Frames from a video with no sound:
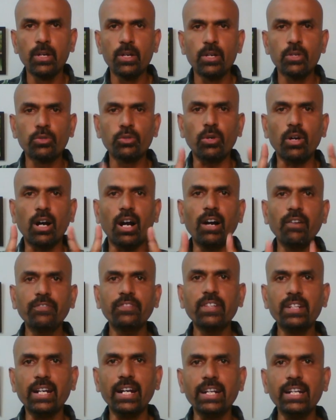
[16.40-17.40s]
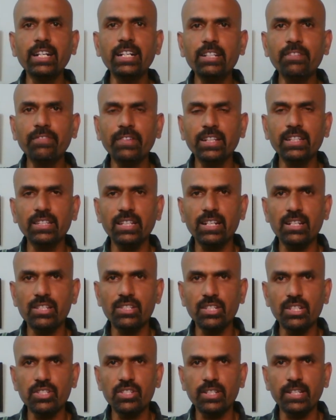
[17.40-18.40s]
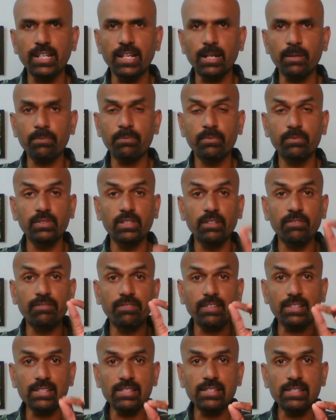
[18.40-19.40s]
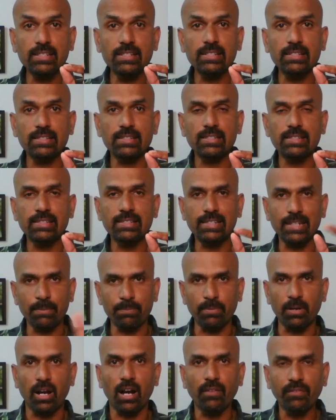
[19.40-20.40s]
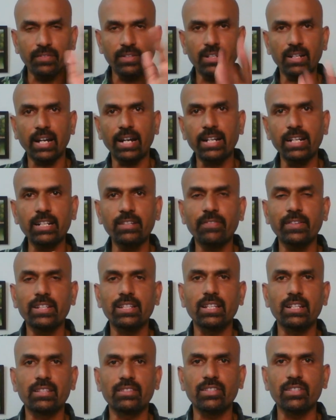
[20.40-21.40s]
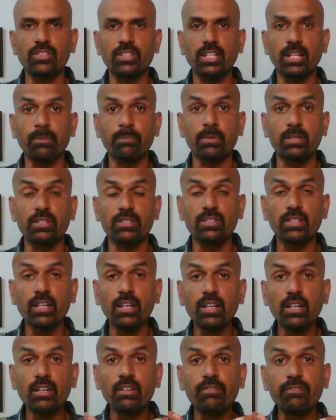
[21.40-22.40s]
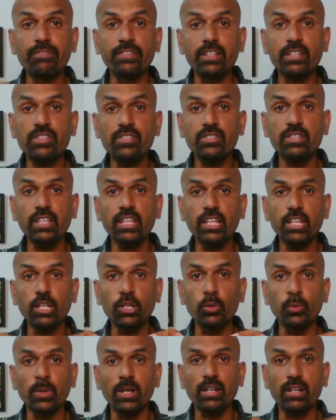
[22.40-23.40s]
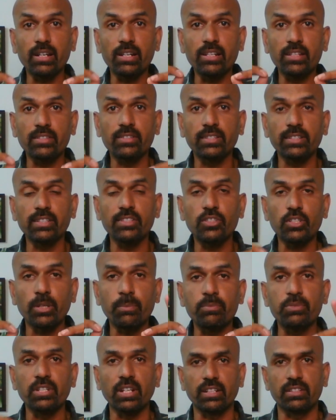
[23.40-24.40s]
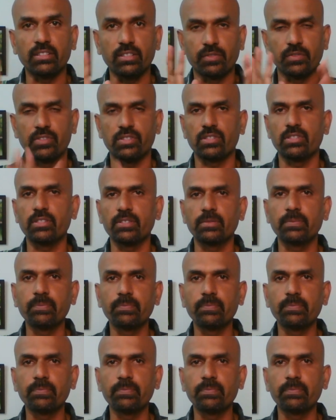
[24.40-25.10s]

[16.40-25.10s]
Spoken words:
So after identifying the research gap, the first step after identifying the research gap is fixing your research objectives.